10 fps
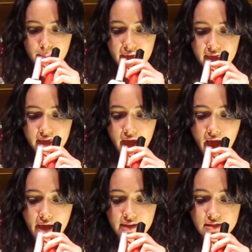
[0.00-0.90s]
Pink
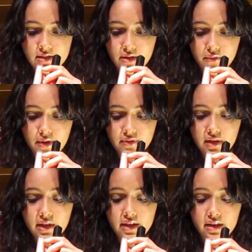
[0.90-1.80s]
Ice,
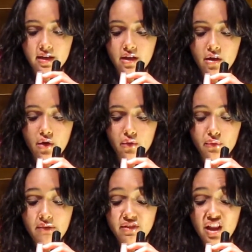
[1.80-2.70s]
Revlon,
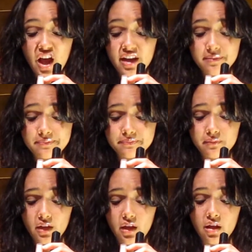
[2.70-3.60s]
Revlon
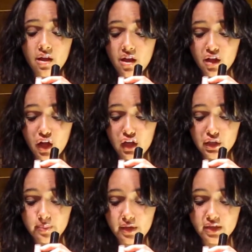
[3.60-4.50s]

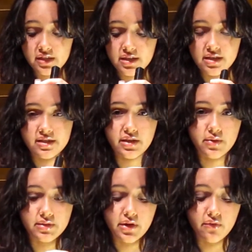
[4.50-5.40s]
Color Burst
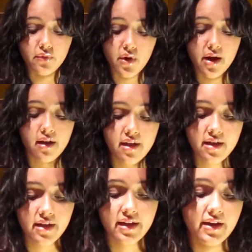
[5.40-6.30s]
004.
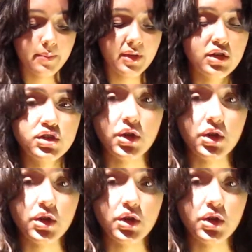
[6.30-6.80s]
Here, I'm going to